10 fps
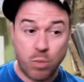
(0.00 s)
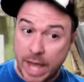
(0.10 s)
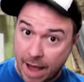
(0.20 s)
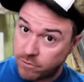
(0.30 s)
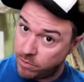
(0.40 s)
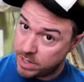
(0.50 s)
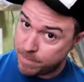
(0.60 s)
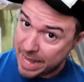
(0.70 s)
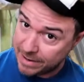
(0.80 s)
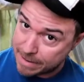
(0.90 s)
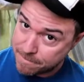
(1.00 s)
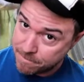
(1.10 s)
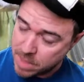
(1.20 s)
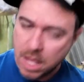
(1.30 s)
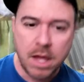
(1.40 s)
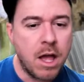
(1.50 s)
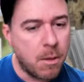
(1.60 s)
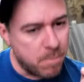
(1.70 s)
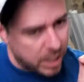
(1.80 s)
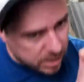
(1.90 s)
We have to respect them,
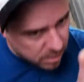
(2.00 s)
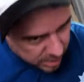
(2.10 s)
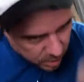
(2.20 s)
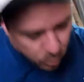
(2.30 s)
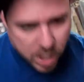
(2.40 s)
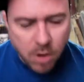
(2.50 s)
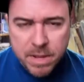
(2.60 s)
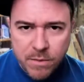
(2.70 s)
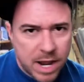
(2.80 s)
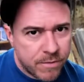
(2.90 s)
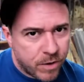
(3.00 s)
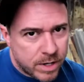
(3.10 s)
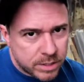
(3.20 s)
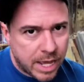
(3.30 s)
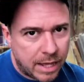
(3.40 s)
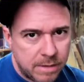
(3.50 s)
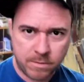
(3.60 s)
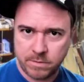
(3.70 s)
but we're going to be ready for this game.